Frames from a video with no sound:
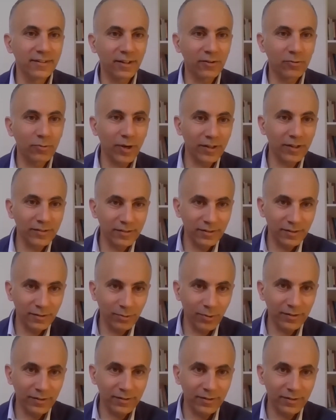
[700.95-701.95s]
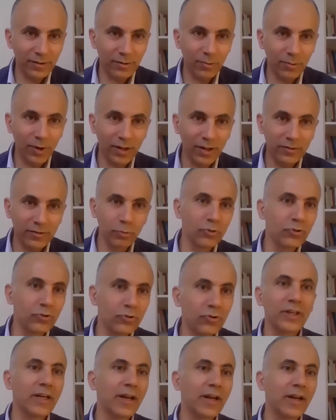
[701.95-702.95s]
that was, was, was
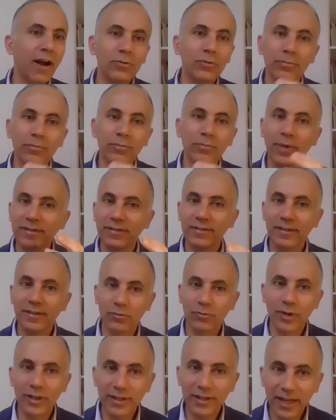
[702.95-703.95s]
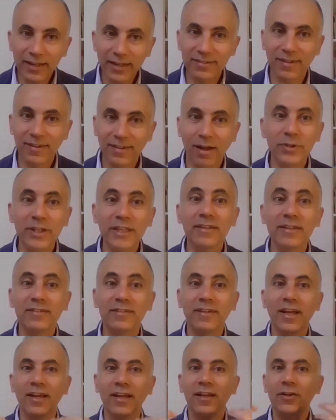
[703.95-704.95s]
put on the ground, but it will take some
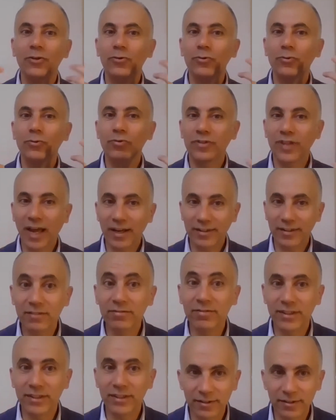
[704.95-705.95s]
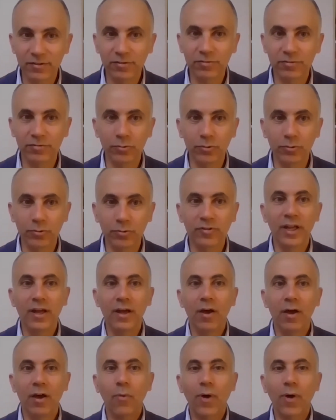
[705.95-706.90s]
years to start giving its fruits.